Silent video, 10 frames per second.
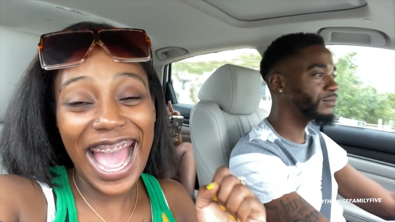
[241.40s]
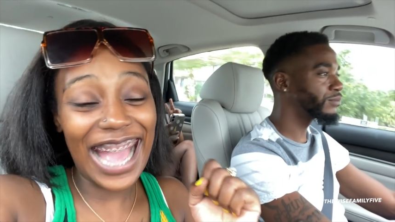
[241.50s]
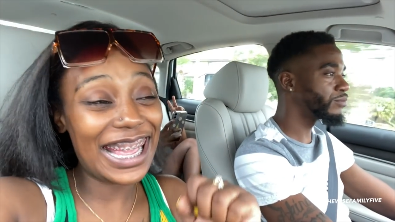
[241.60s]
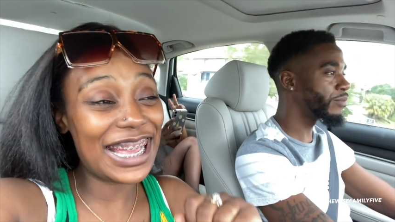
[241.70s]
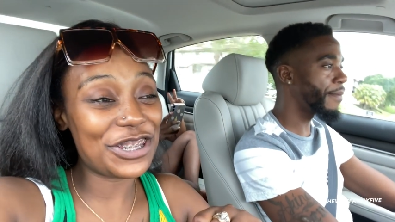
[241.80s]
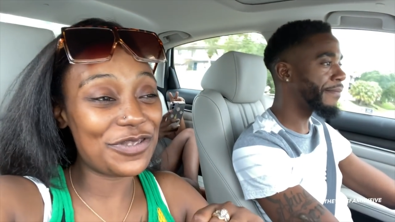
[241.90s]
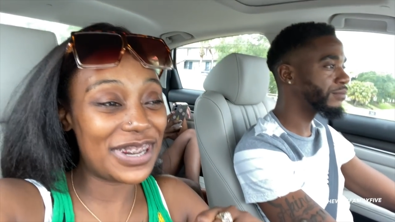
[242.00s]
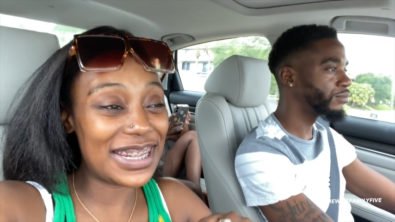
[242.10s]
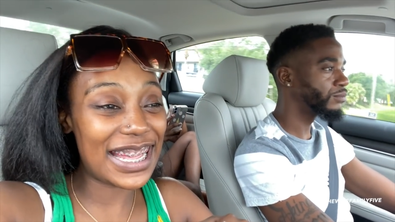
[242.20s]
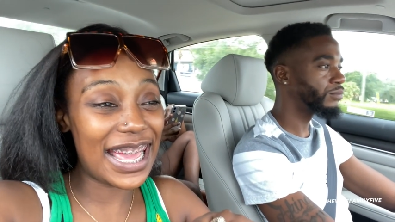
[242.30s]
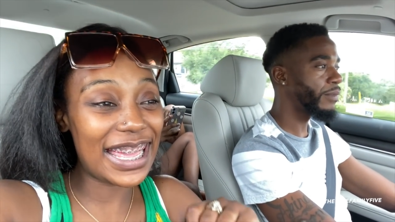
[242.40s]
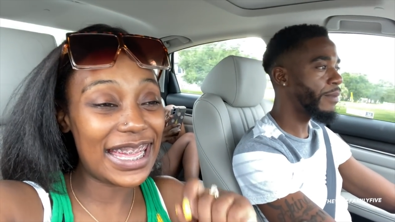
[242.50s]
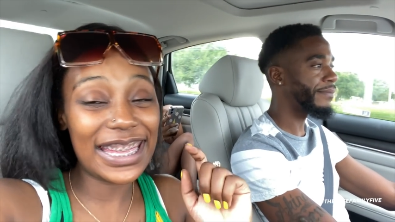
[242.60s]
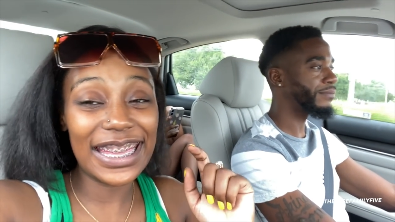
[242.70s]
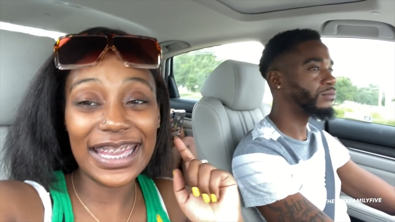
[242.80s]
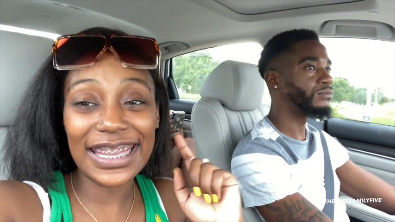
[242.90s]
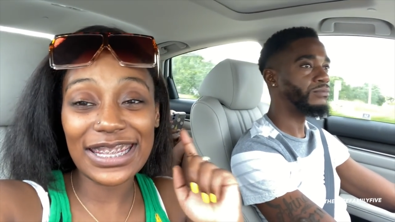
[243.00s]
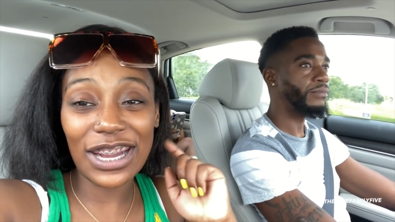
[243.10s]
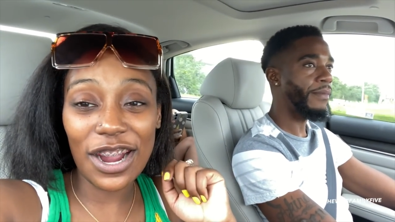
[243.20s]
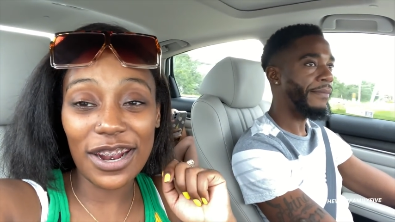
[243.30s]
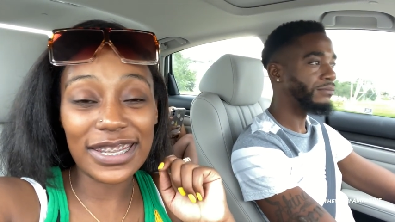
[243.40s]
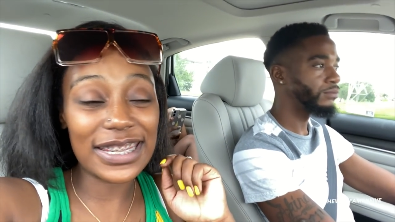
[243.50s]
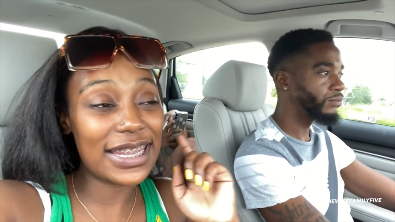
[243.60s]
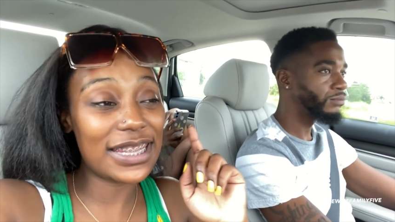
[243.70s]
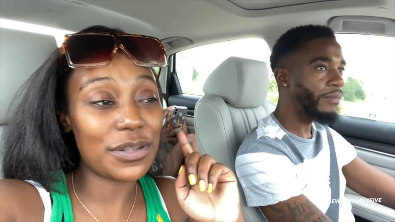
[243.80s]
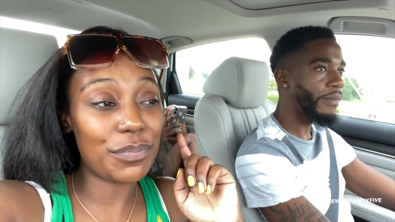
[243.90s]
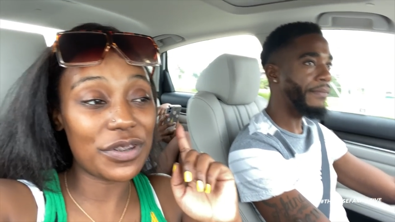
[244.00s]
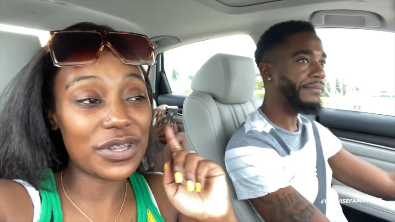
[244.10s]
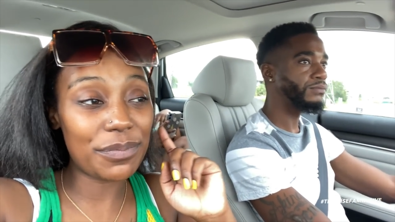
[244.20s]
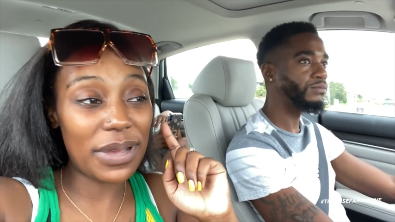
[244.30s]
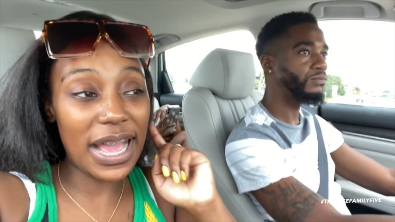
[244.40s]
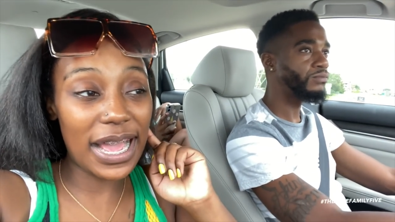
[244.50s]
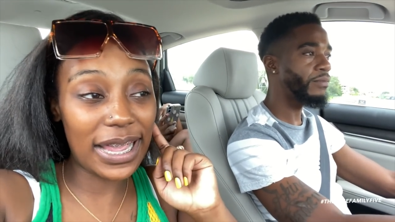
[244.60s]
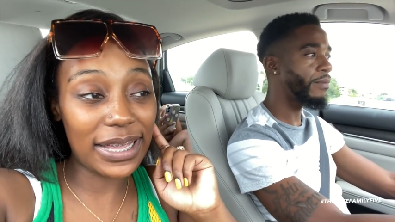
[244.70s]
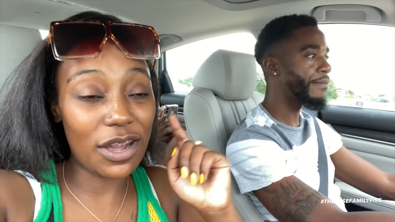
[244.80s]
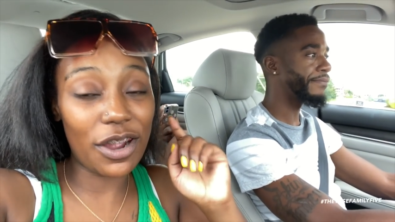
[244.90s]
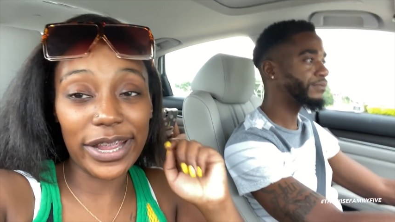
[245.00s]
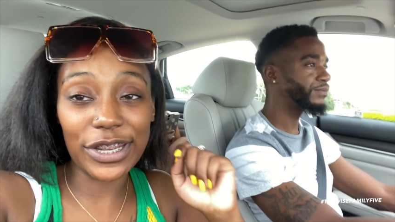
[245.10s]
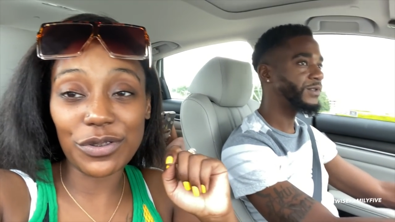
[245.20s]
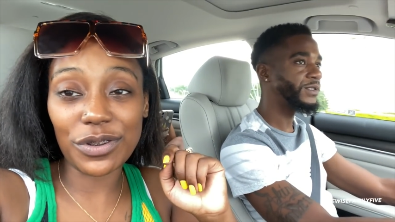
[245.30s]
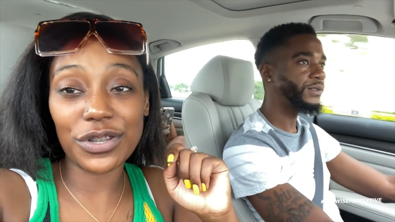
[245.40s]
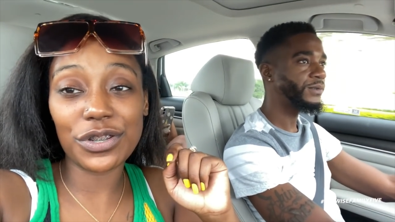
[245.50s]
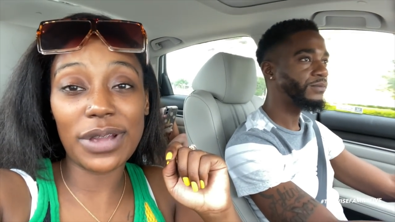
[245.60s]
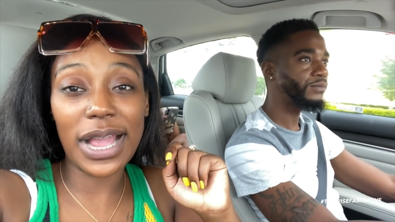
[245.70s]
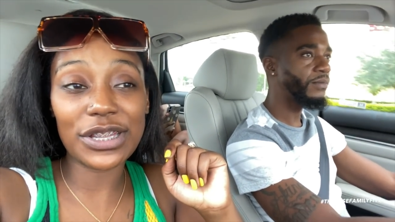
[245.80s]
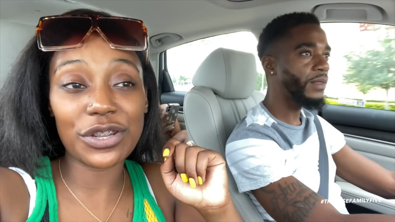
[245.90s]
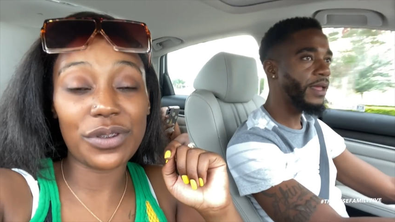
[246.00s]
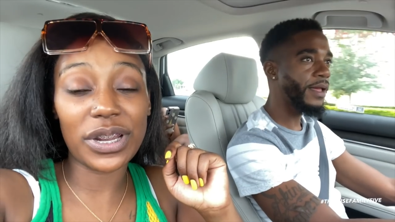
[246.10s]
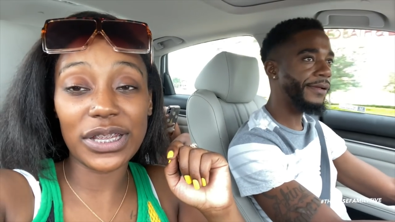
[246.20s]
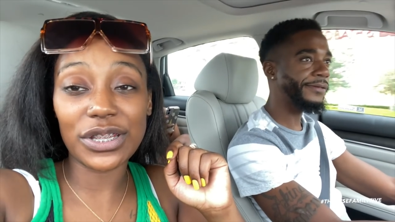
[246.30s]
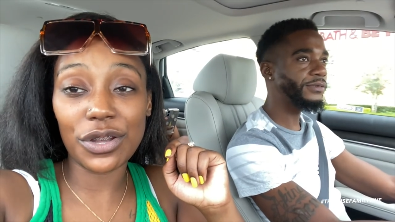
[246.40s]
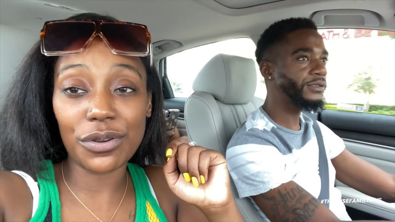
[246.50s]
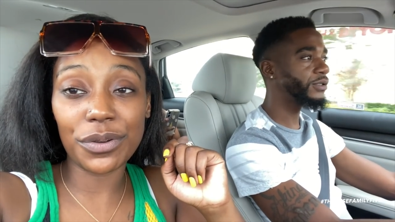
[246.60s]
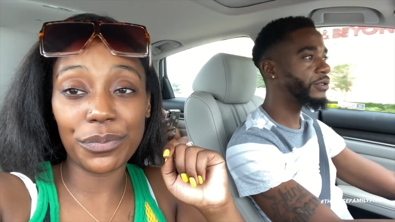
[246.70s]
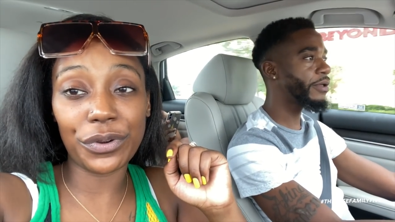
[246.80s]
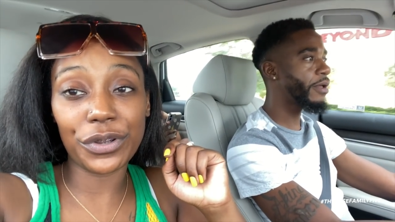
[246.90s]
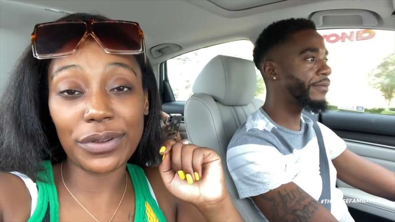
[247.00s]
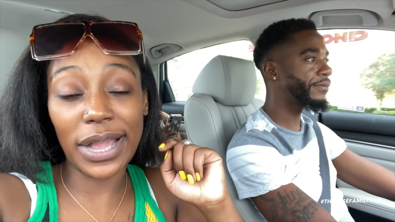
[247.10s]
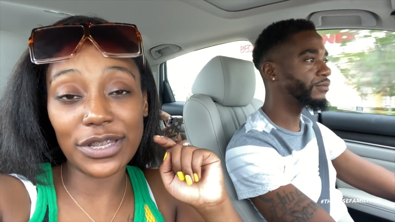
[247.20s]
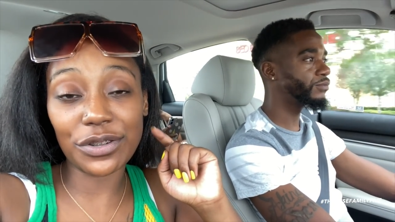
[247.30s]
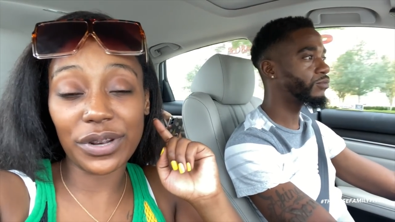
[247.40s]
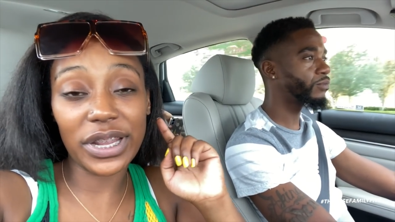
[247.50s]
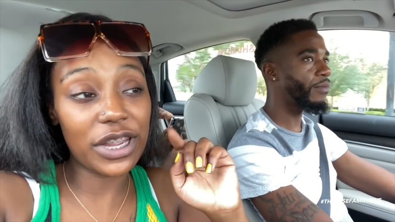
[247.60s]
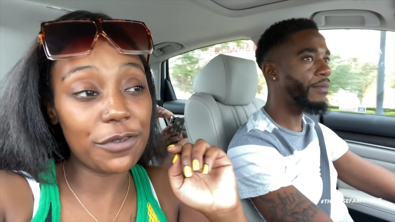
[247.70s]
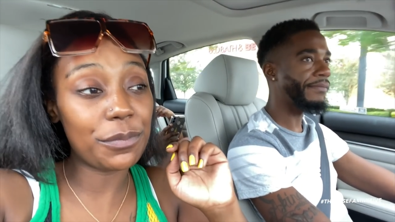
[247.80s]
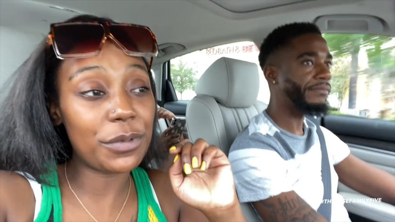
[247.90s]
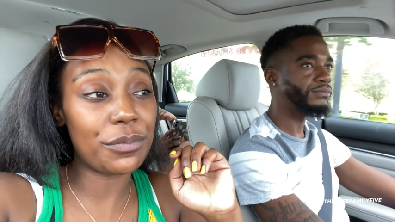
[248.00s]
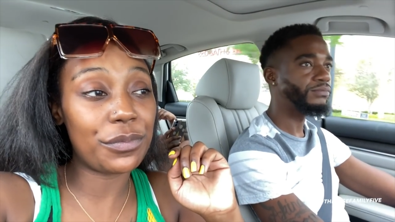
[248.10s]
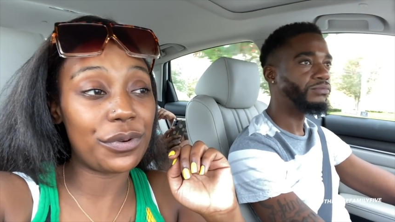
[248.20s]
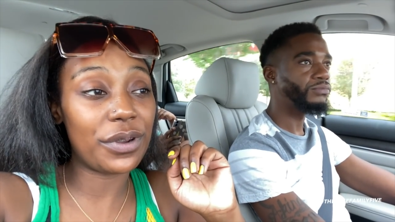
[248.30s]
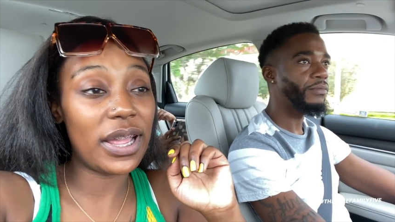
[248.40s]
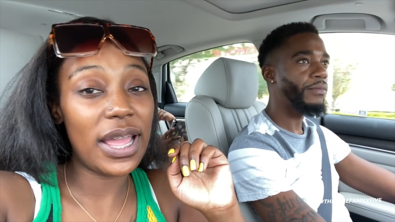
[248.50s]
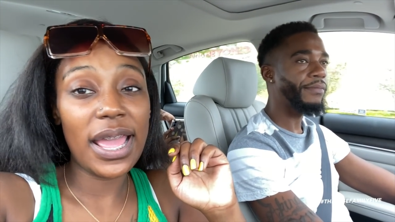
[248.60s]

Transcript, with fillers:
Speaker 1: I guess you want to say. He is the artist. He is the person behind our intro. So you guys are going to get to know him more. You guys are going to hear from him more.